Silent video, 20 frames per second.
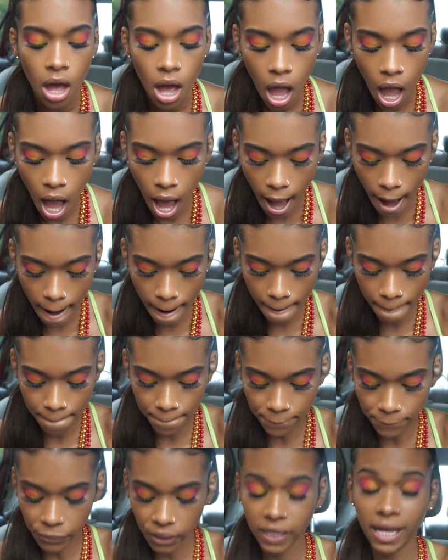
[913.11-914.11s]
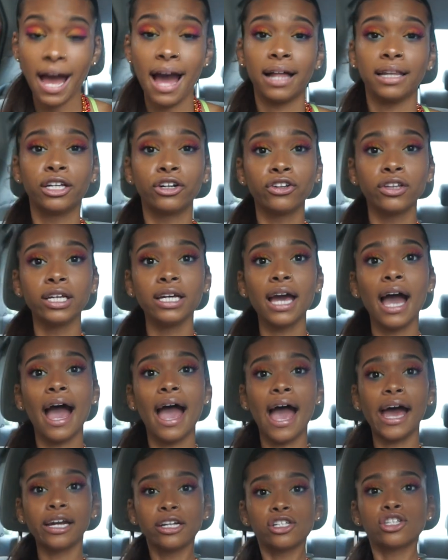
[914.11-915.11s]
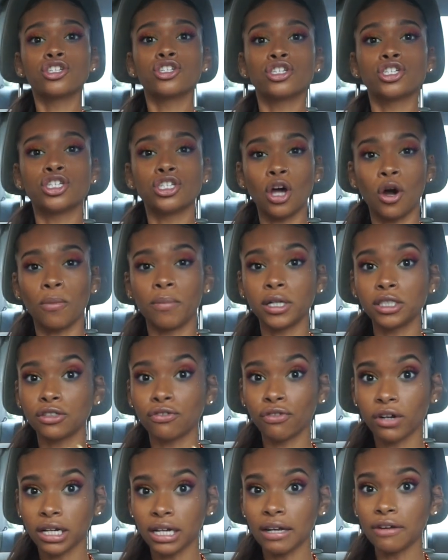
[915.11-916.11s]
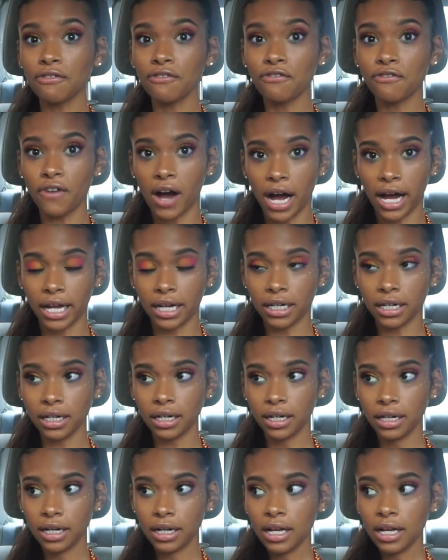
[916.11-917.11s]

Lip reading: But yeah, literally I had so much freaking fun.